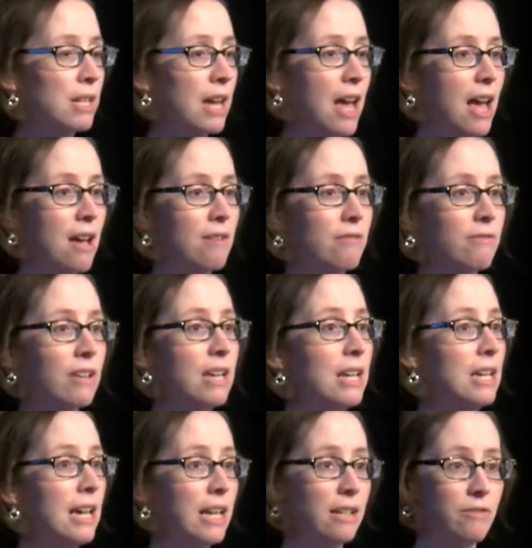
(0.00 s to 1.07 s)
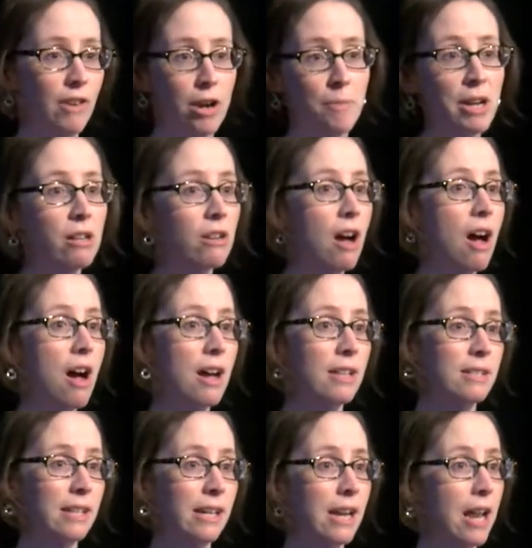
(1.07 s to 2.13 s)
to have an environmental
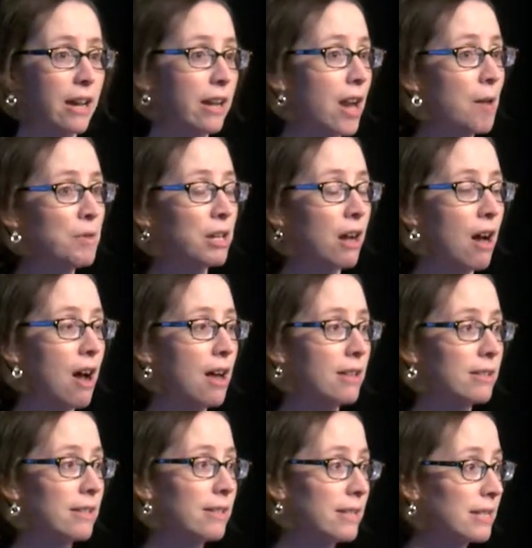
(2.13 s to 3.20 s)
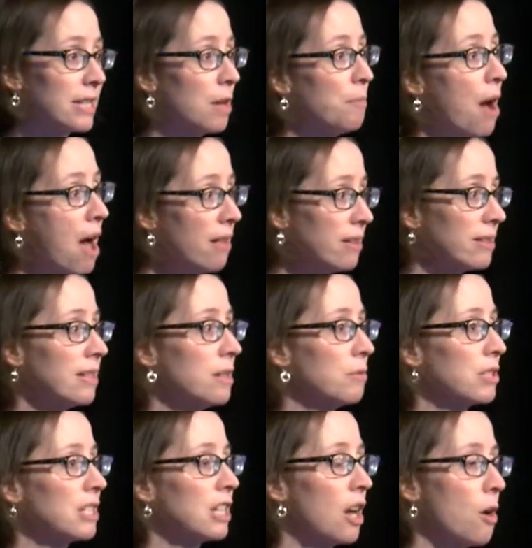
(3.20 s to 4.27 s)
cost and an economic cost, and the state policy
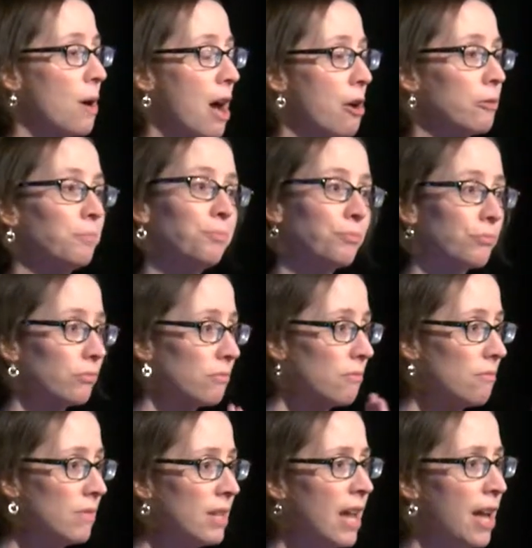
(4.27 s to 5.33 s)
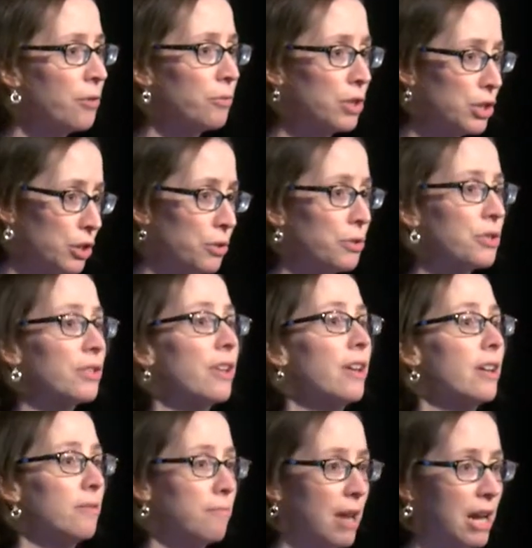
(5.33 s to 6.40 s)
was to go out and reduce
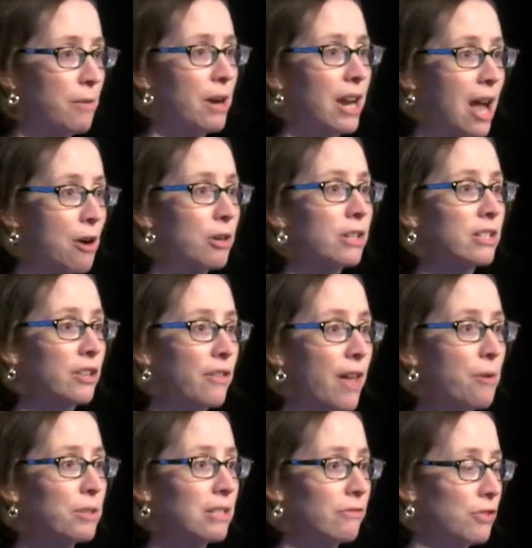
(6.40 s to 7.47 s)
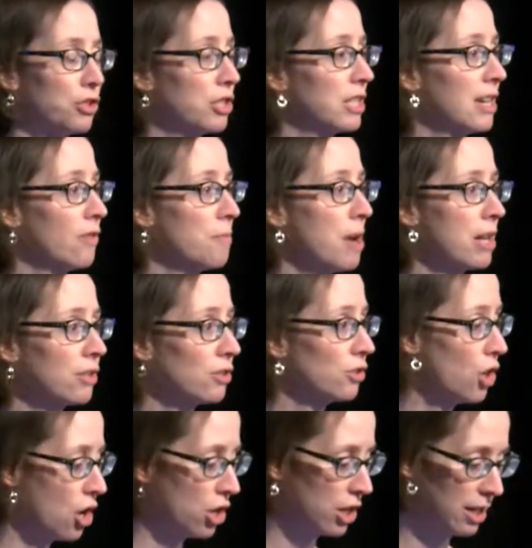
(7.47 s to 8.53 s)
megawatt hours. You know, that was Efficiency Vermont's
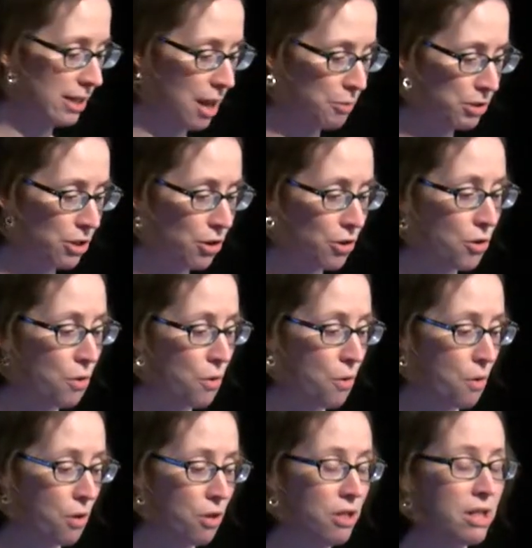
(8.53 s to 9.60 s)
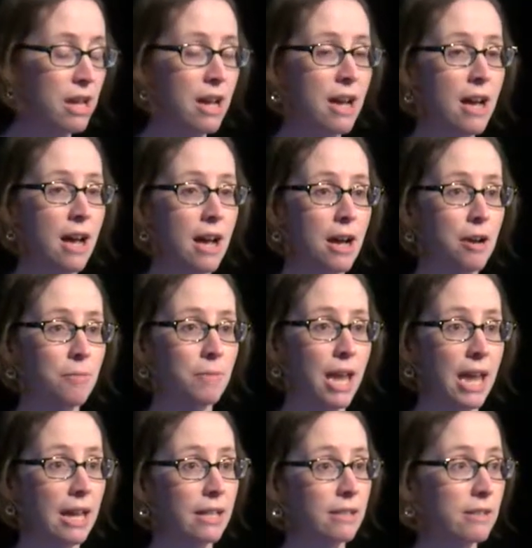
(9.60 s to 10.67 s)
target. That was our goal. Um,
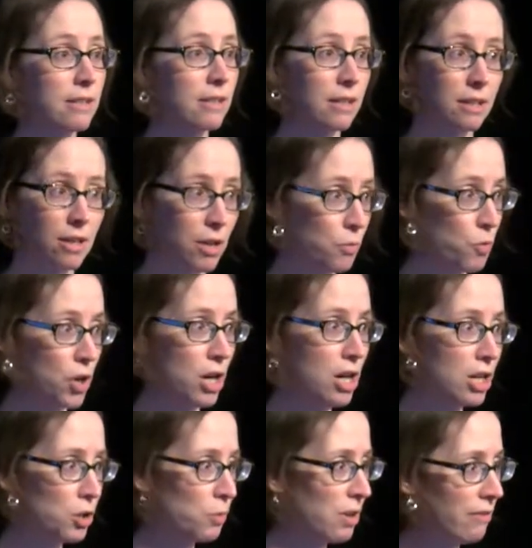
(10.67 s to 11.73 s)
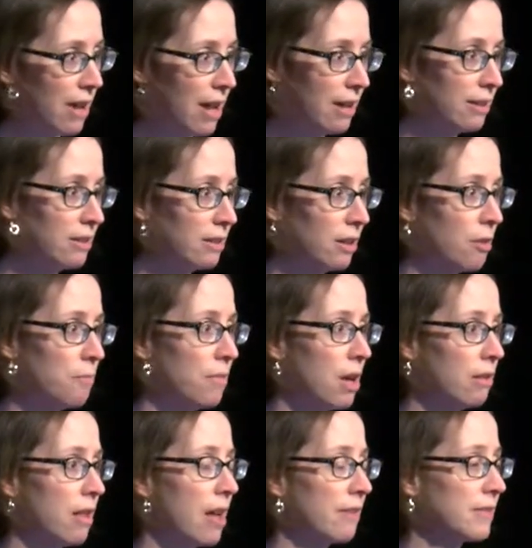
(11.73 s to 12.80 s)
and it worked. We've had you know,
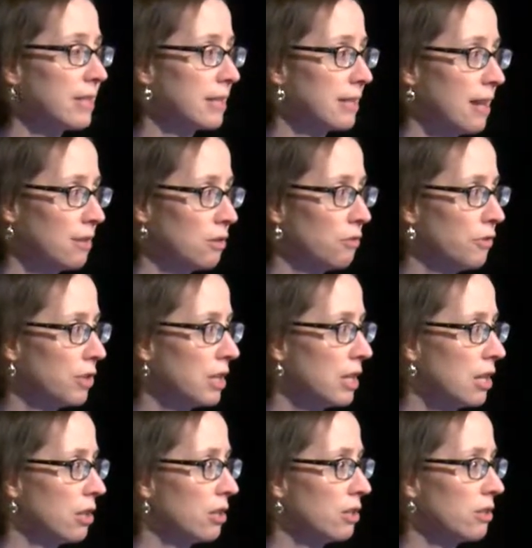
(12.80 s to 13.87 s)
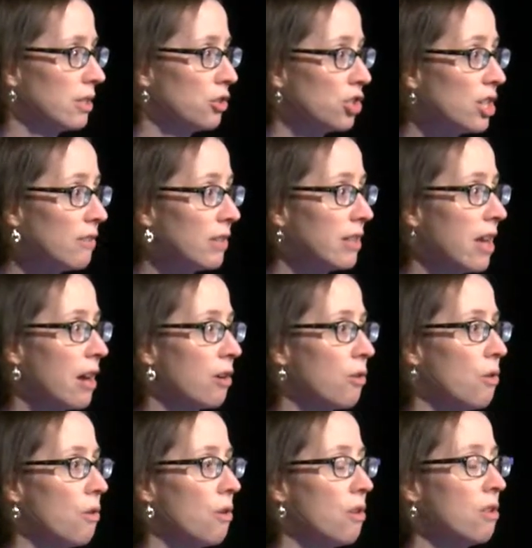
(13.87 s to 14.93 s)
a lot of success over the years achieving that
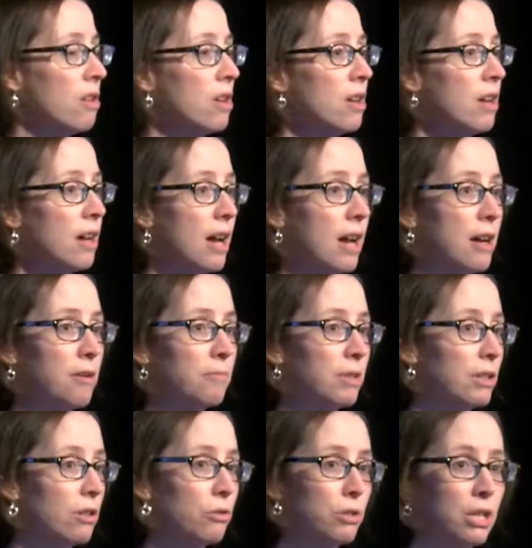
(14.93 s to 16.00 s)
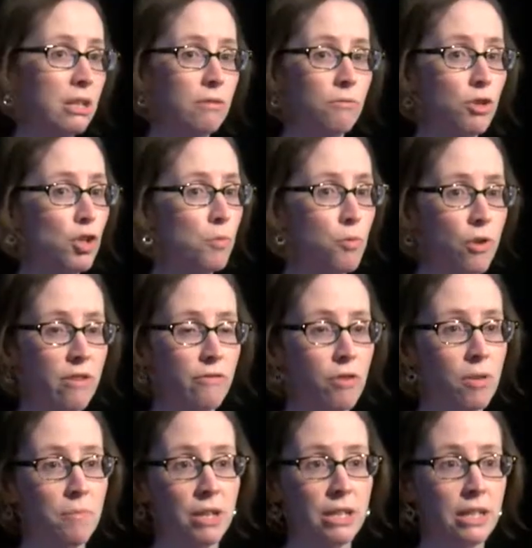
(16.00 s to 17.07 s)
goal, um, including
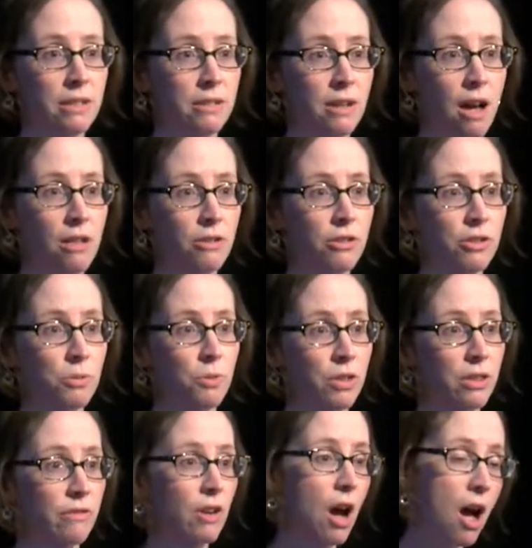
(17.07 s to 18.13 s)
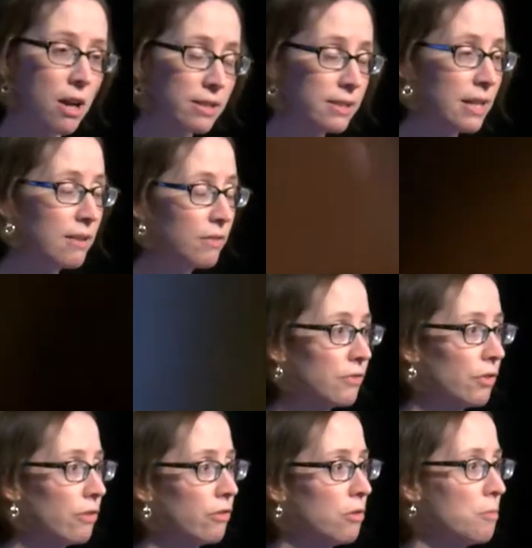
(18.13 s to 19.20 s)
$2.4 billion worth of cost savings
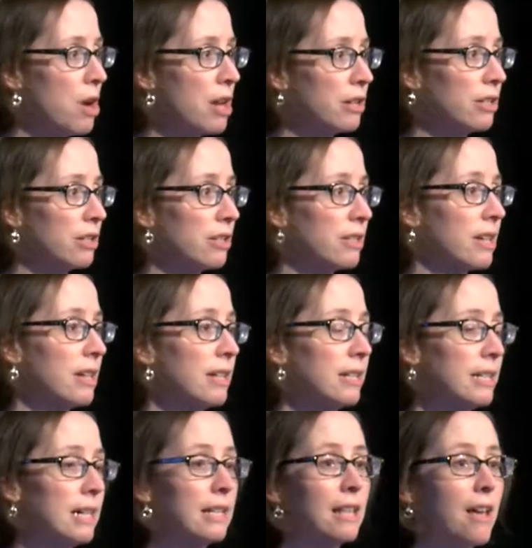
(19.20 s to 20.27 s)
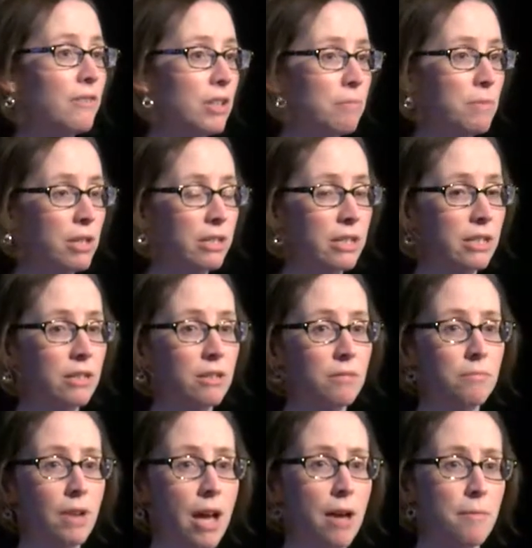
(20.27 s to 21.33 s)
for Vermonters, 11
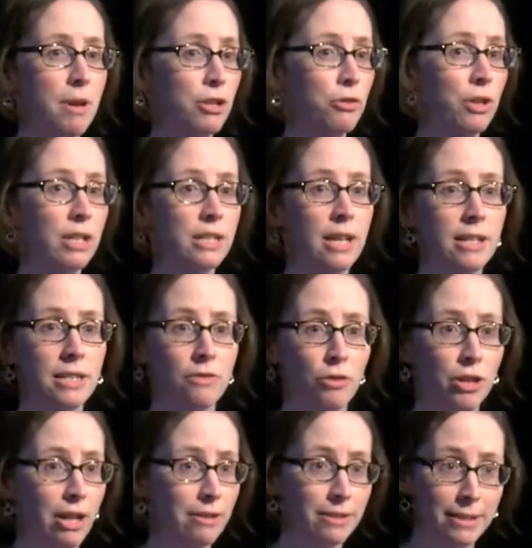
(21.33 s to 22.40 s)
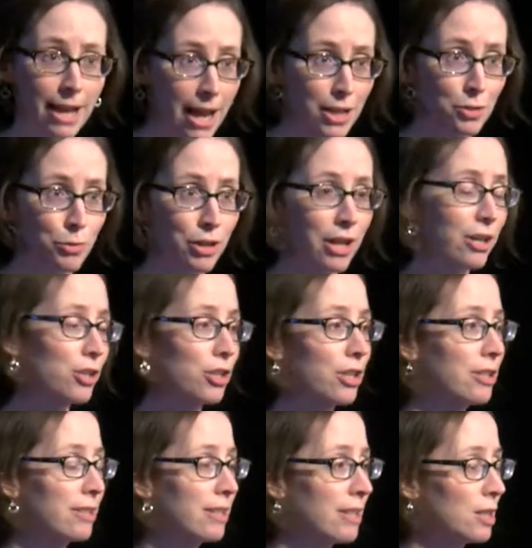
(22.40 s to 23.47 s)
million uh, metric tons of greenhouse gas
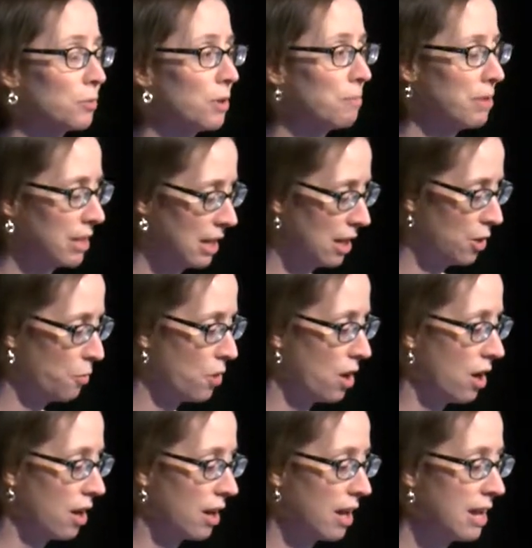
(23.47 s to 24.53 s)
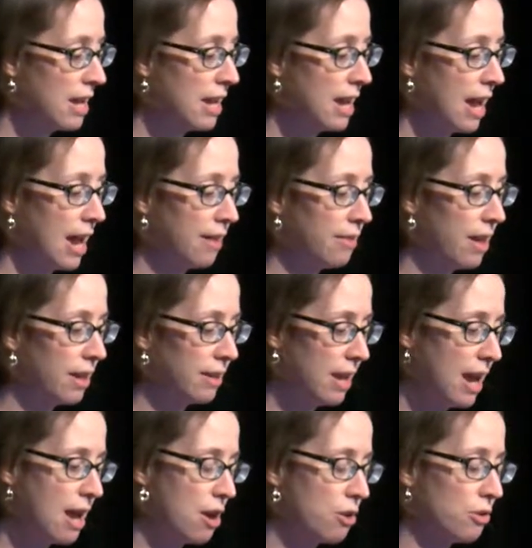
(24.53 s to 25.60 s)
reduction since we began work. And then
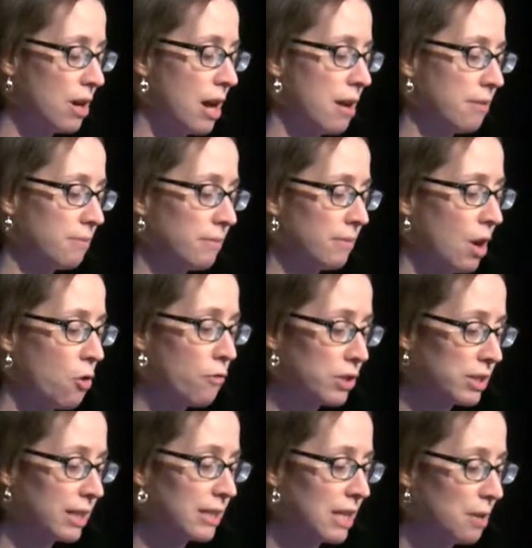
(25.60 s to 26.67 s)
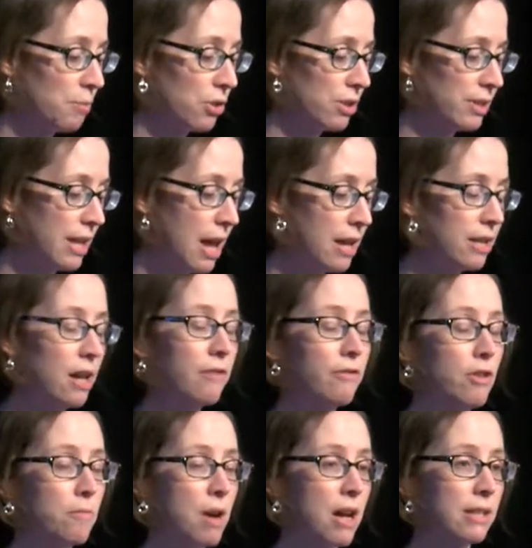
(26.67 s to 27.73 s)
now, um, over 16% of
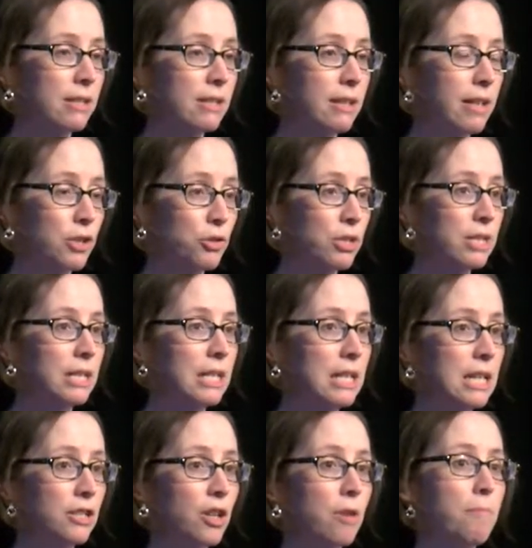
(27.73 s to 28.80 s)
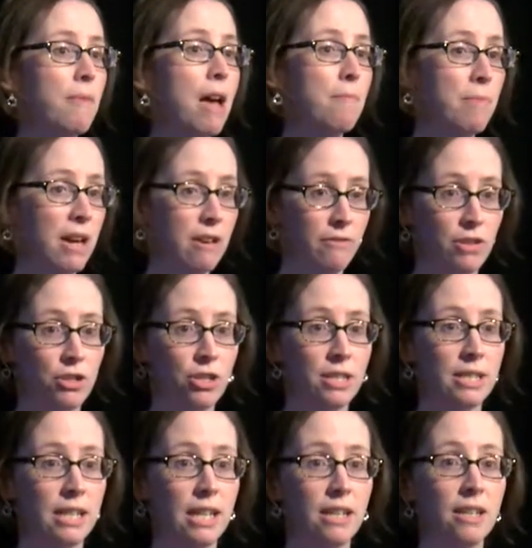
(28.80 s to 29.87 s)
Vermont's electricity needs are met by
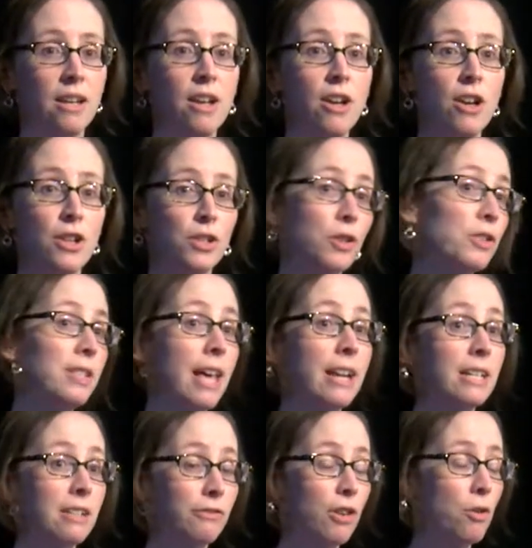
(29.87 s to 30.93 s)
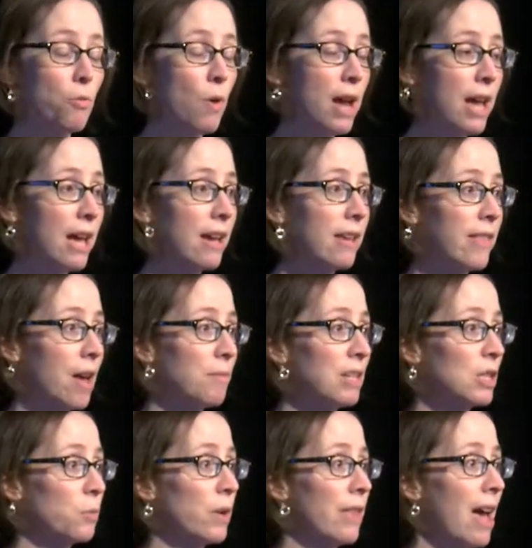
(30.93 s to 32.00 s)
efficiency. So, said a different way, that
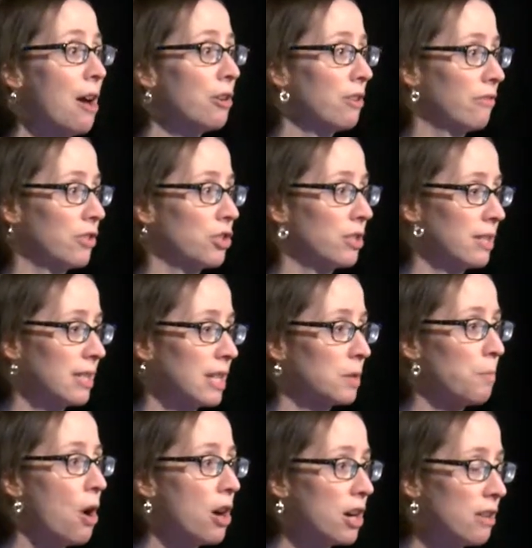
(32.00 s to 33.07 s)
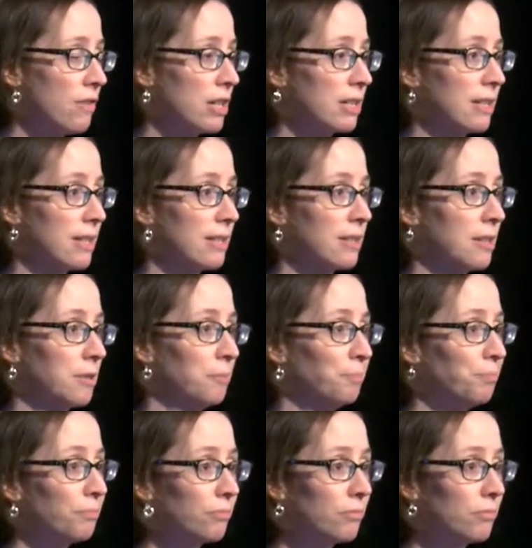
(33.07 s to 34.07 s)
means without efficiency as part of our system,